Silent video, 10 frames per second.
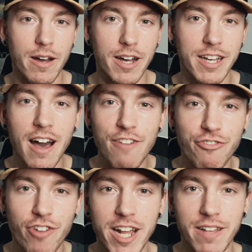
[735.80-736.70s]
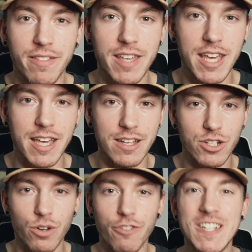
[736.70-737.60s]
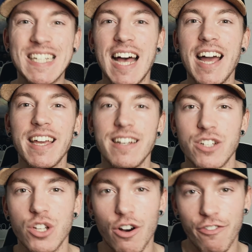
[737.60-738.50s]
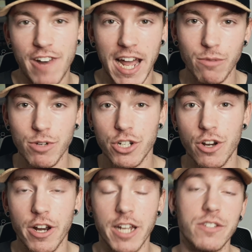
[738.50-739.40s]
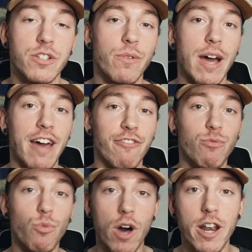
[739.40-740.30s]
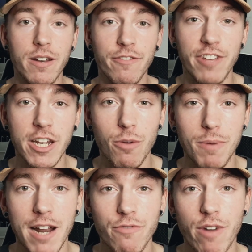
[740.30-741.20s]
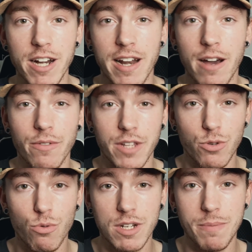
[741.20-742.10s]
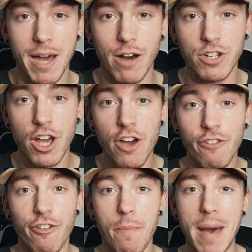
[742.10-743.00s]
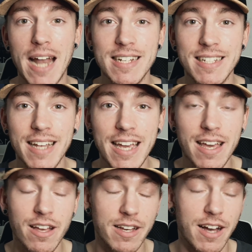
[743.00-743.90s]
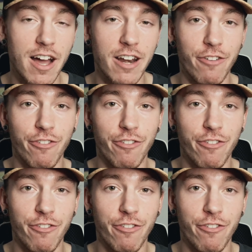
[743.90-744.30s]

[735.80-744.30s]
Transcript: covering the sort of science of language learning. So I have one video planned right now that talks about formality, kind of